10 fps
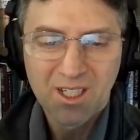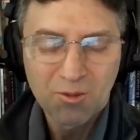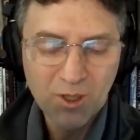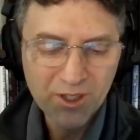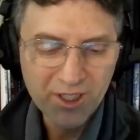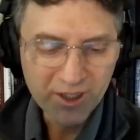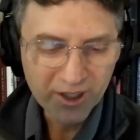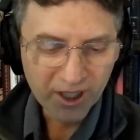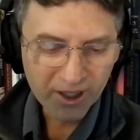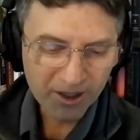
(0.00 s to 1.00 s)
Well,
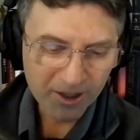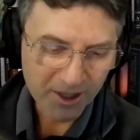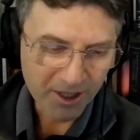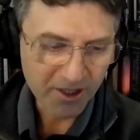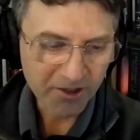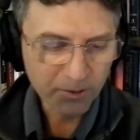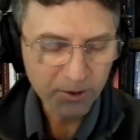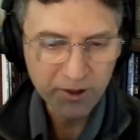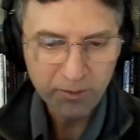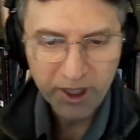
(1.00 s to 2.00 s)
the other thing that's
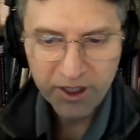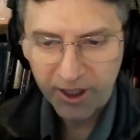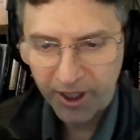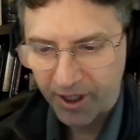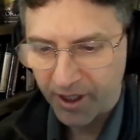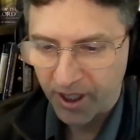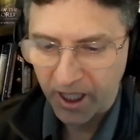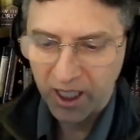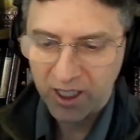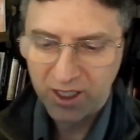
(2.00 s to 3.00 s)
worth mentioning
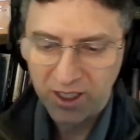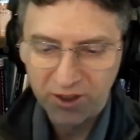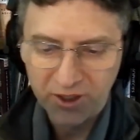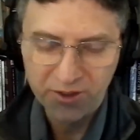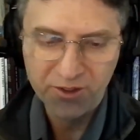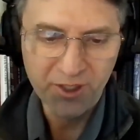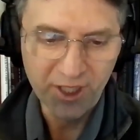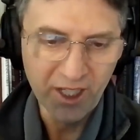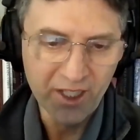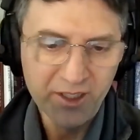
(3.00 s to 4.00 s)
on this
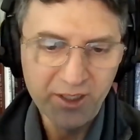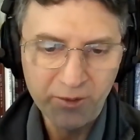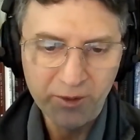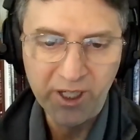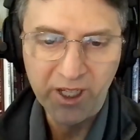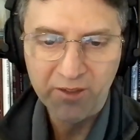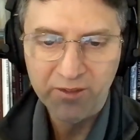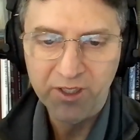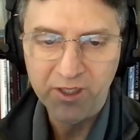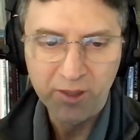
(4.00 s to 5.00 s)
day, we
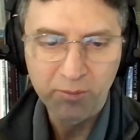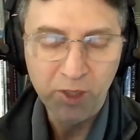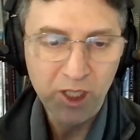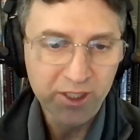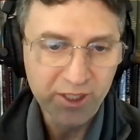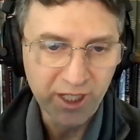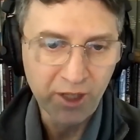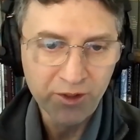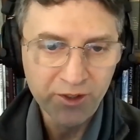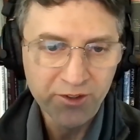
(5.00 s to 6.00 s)
have in the Mark
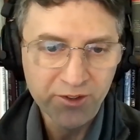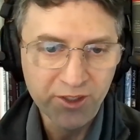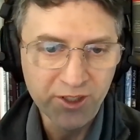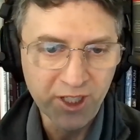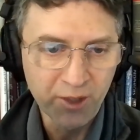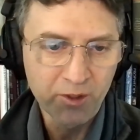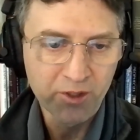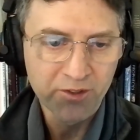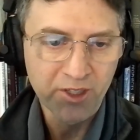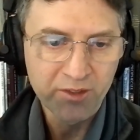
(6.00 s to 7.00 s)
account, this is the day where
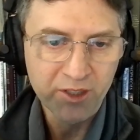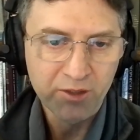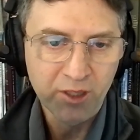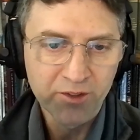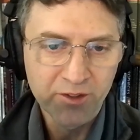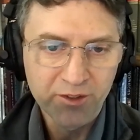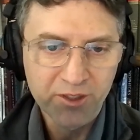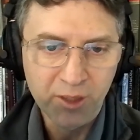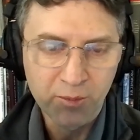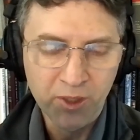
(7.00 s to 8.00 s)
the Savior cleanses the
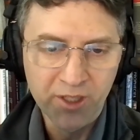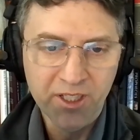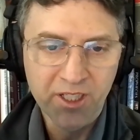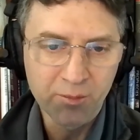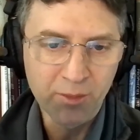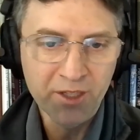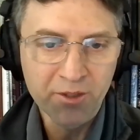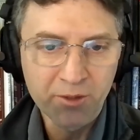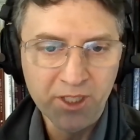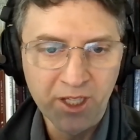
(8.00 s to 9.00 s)
temple. I think in the
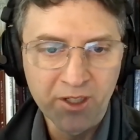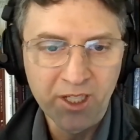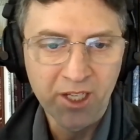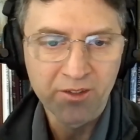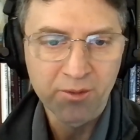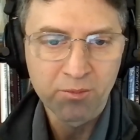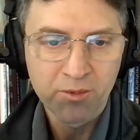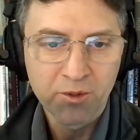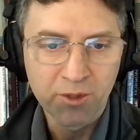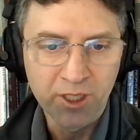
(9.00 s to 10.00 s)
Matthew account, he has him
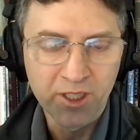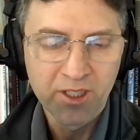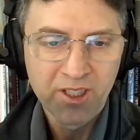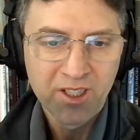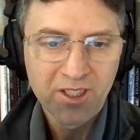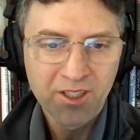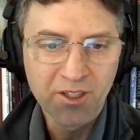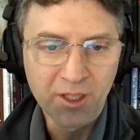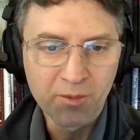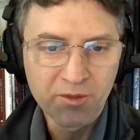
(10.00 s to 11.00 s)
doing it the
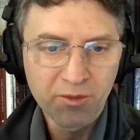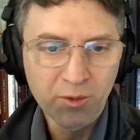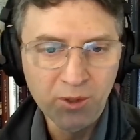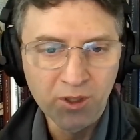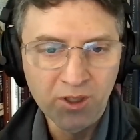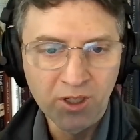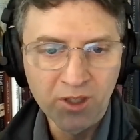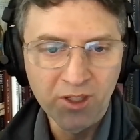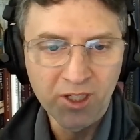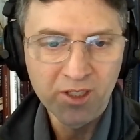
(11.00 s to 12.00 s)
day before
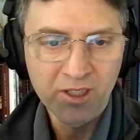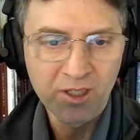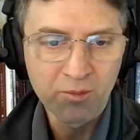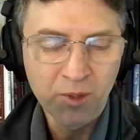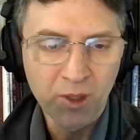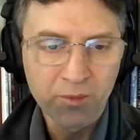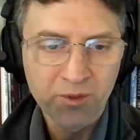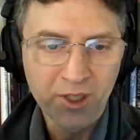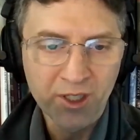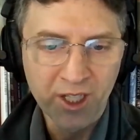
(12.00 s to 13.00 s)
on the Palm
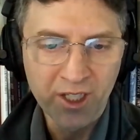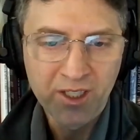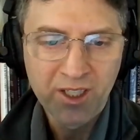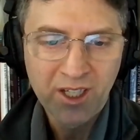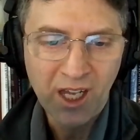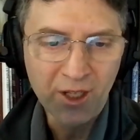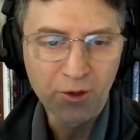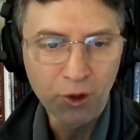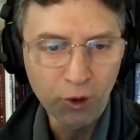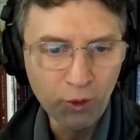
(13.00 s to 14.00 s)
Sunday. I
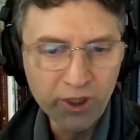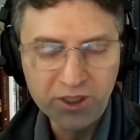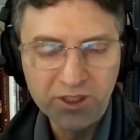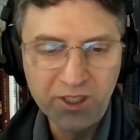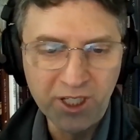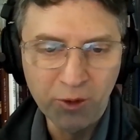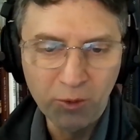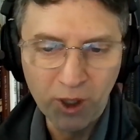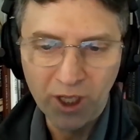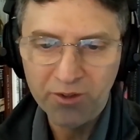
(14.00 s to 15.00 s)
don't know which day it
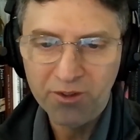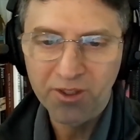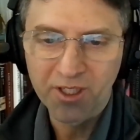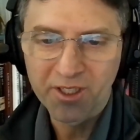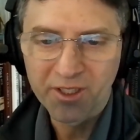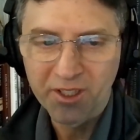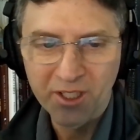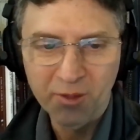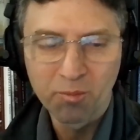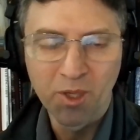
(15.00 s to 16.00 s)
was that he did
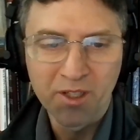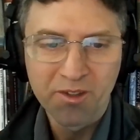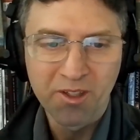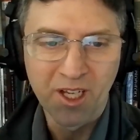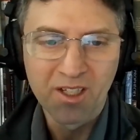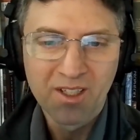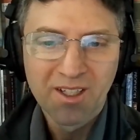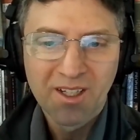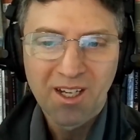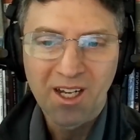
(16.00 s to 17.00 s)
it, but
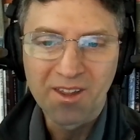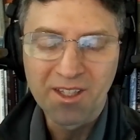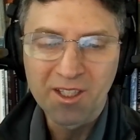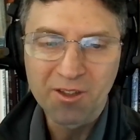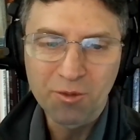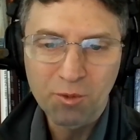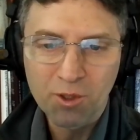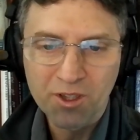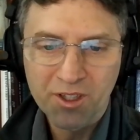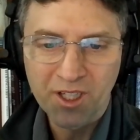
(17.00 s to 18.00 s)
I think it's
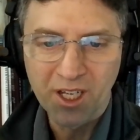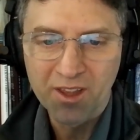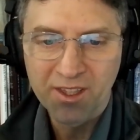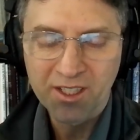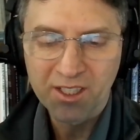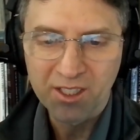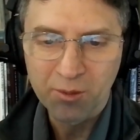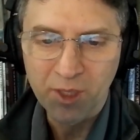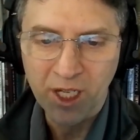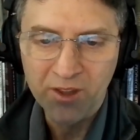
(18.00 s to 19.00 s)
worth thinking
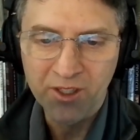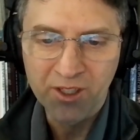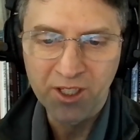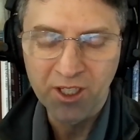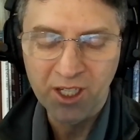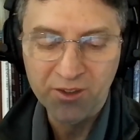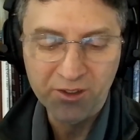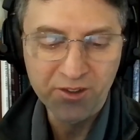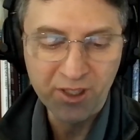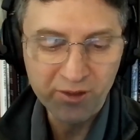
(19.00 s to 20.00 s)
about that as
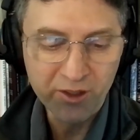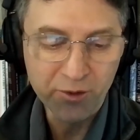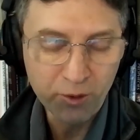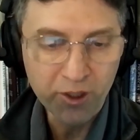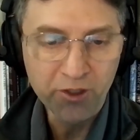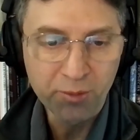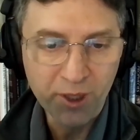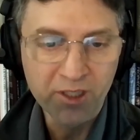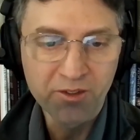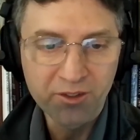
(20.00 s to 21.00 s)
the Savior is going to
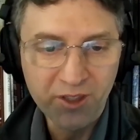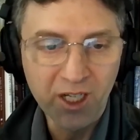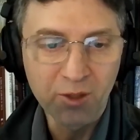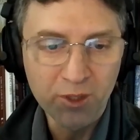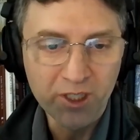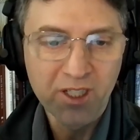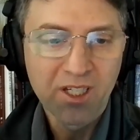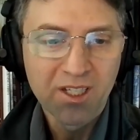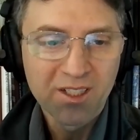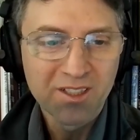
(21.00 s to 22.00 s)
spend his entire week
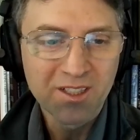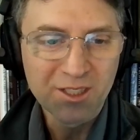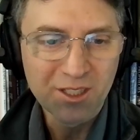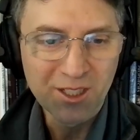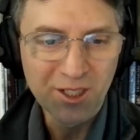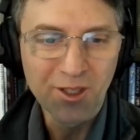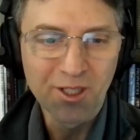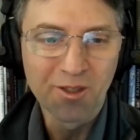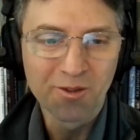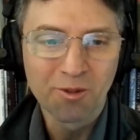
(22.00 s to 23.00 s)
teaching here,
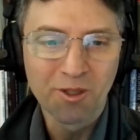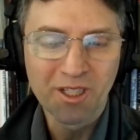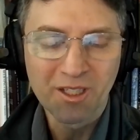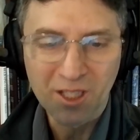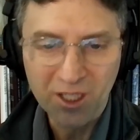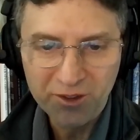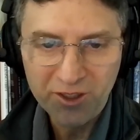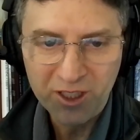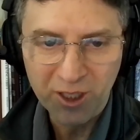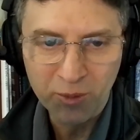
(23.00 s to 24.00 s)
he is going to cleanse
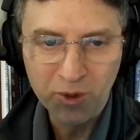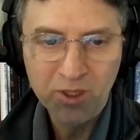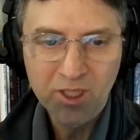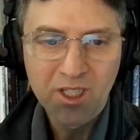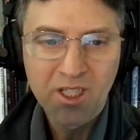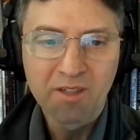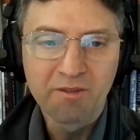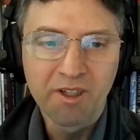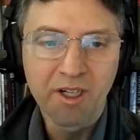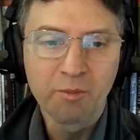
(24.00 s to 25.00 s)
the temple. He
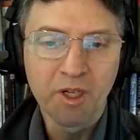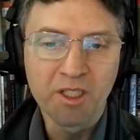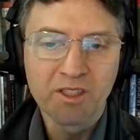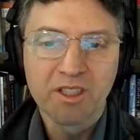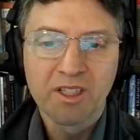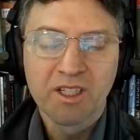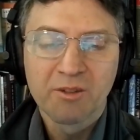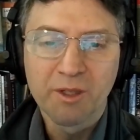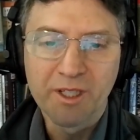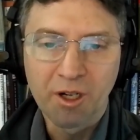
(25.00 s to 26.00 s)
very much
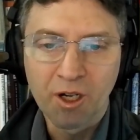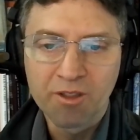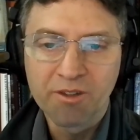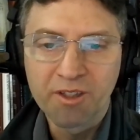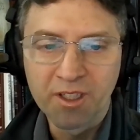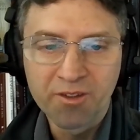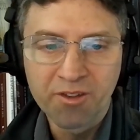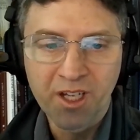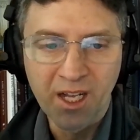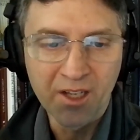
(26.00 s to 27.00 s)
regards
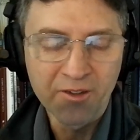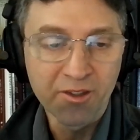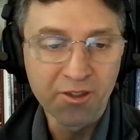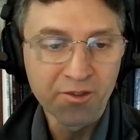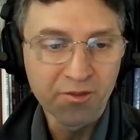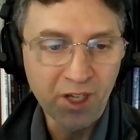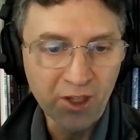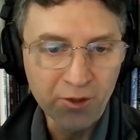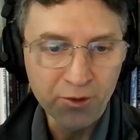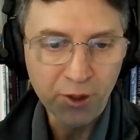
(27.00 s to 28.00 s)
this as his
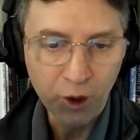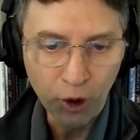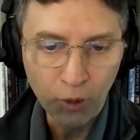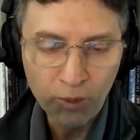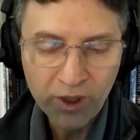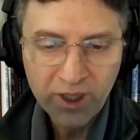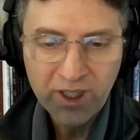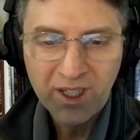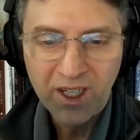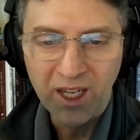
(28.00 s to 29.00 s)
Father's home.
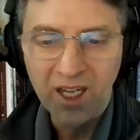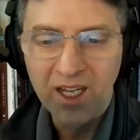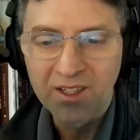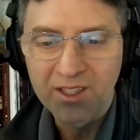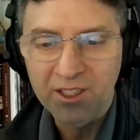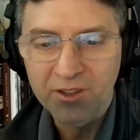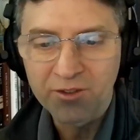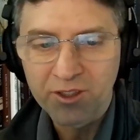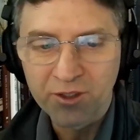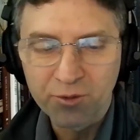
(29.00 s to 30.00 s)
I think
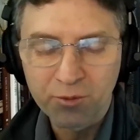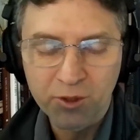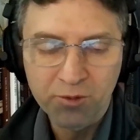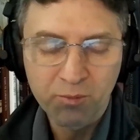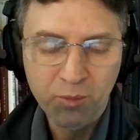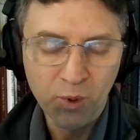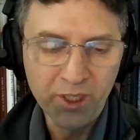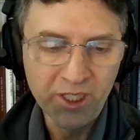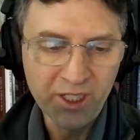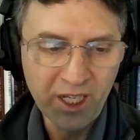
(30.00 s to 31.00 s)
it's worth
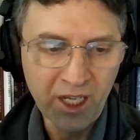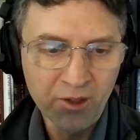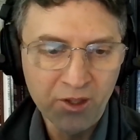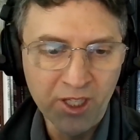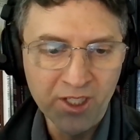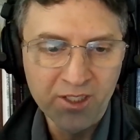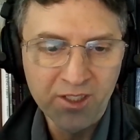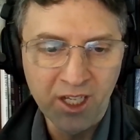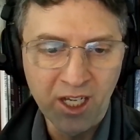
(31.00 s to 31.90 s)
pointing out that